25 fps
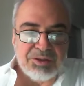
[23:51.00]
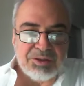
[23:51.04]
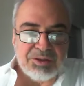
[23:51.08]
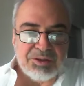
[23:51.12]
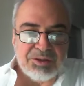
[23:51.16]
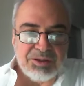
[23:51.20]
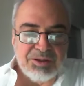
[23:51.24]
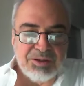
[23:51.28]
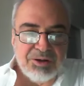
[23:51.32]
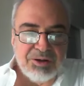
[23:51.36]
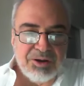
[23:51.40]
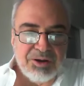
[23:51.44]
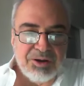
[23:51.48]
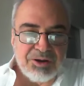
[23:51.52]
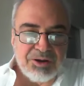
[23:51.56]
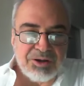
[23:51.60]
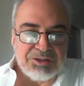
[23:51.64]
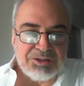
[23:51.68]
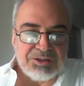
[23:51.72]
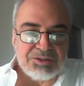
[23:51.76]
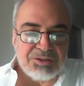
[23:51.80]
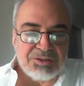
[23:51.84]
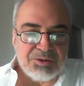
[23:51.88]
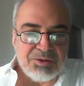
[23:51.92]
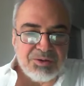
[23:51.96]
They're not
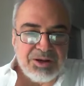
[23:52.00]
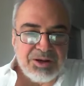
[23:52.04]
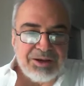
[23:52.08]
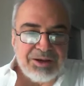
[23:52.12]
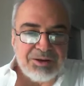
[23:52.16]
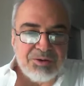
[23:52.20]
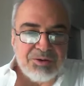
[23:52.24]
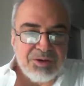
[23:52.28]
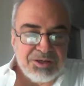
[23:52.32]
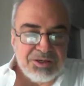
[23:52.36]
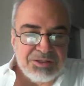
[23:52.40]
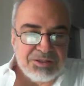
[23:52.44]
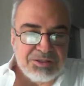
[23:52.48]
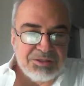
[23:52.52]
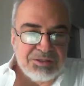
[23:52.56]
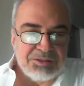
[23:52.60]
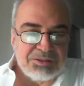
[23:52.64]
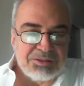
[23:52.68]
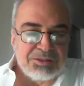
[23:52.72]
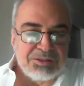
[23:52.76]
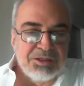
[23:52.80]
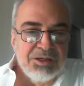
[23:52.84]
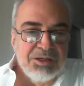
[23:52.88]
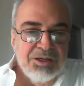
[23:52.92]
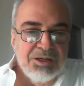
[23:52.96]
asked the right
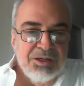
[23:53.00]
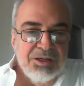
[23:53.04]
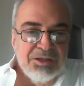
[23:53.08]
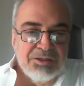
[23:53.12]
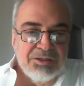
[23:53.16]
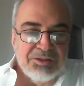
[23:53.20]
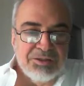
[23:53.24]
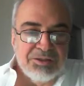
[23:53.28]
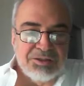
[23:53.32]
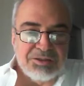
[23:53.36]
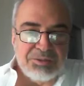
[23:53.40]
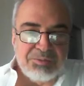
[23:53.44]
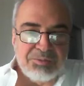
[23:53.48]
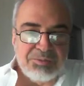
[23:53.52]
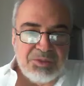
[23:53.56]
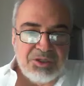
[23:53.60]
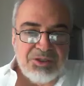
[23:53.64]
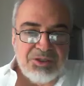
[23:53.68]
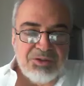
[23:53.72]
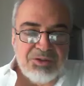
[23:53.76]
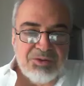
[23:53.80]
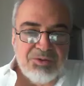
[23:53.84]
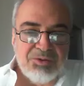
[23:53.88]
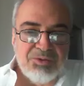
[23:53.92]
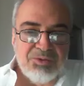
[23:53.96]
questions. There's a
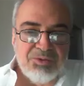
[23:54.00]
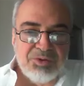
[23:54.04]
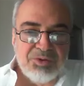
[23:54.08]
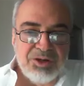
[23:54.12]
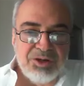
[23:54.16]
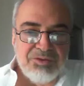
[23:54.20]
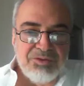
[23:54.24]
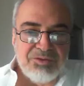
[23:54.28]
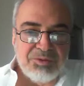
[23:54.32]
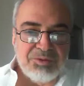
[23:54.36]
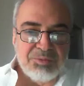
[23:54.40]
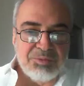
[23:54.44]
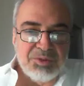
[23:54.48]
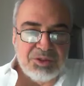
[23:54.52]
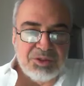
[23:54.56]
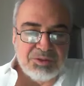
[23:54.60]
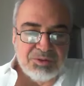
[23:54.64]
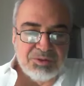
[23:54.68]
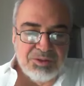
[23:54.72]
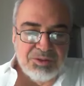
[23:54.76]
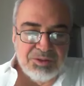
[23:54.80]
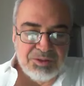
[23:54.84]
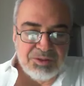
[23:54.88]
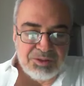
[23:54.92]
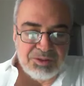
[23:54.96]
big rift
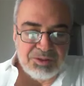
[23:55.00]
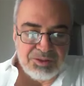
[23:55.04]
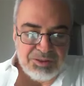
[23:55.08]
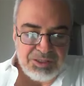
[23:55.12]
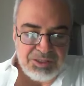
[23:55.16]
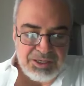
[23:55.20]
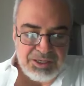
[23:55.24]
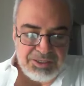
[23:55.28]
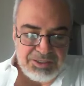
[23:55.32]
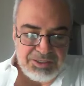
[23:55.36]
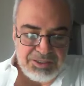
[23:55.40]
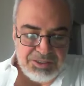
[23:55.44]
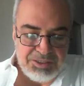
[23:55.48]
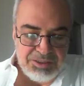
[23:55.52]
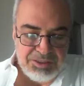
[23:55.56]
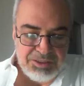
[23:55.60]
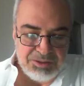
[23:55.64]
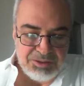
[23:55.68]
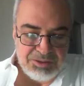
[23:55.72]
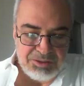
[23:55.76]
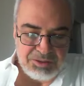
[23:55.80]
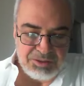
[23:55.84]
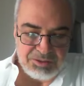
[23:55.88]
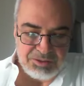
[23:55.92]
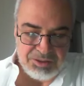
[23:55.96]
between the IT
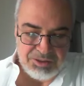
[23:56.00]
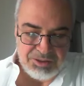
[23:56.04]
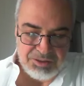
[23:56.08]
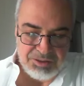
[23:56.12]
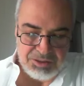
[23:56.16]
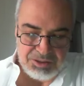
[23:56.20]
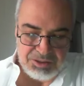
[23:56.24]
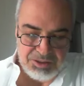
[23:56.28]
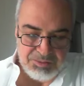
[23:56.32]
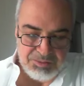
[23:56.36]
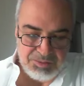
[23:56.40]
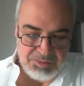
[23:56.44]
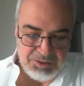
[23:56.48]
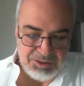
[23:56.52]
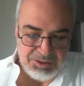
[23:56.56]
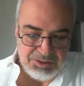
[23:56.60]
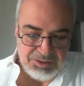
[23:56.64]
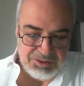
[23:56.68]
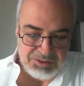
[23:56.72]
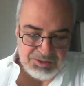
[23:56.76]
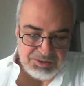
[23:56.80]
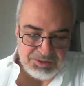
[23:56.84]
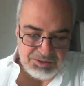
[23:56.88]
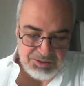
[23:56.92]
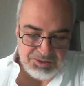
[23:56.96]
industry and the shipping
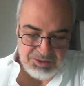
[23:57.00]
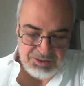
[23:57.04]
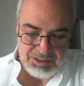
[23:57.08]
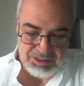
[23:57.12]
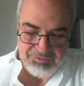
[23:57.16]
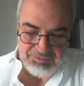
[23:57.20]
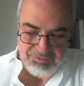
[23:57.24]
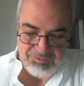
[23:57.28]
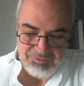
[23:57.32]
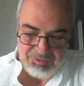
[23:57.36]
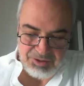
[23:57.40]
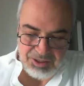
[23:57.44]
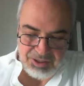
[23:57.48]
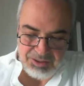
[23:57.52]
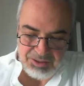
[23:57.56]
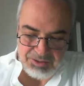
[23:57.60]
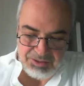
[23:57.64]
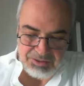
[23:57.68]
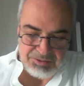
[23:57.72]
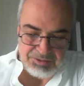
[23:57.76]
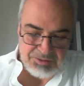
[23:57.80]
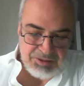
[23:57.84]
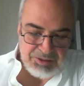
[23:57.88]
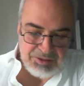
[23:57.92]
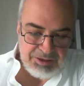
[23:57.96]
industry, and I've tried
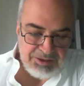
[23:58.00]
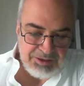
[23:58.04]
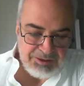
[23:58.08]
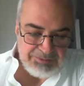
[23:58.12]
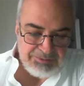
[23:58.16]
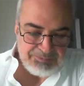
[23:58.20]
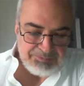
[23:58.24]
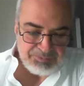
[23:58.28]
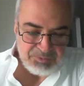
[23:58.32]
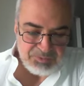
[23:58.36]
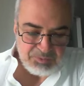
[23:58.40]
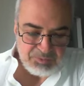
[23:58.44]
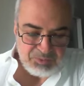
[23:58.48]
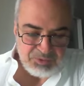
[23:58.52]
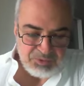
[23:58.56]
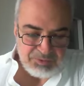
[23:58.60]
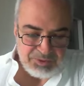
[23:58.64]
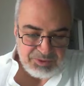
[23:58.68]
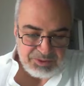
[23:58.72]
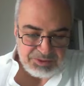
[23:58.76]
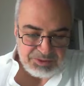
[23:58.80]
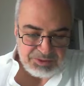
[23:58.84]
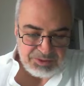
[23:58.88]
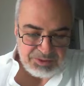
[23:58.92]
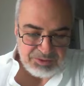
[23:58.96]
to put
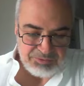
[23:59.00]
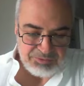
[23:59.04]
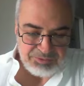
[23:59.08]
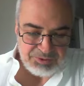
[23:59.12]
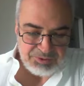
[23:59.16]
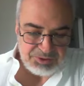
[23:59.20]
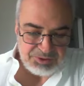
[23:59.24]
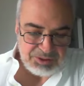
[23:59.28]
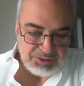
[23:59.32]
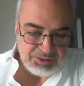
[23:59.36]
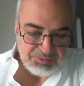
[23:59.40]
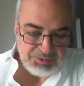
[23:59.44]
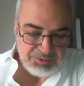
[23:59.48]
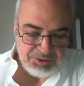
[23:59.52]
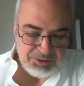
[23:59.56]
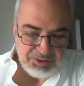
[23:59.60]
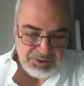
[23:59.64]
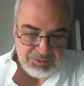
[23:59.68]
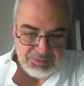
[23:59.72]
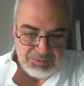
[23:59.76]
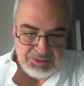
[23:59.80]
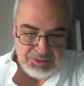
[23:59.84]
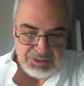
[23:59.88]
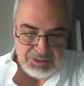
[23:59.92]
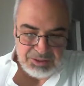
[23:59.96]
myself somewhere in
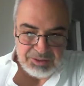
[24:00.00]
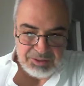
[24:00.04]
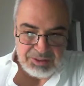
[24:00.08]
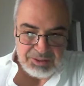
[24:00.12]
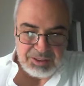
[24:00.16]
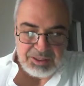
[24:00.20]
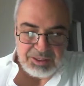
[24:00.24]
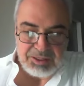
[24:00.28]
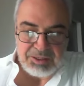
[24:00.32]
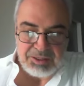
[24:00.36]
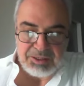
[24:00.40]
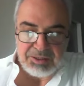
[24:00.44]
the middle there.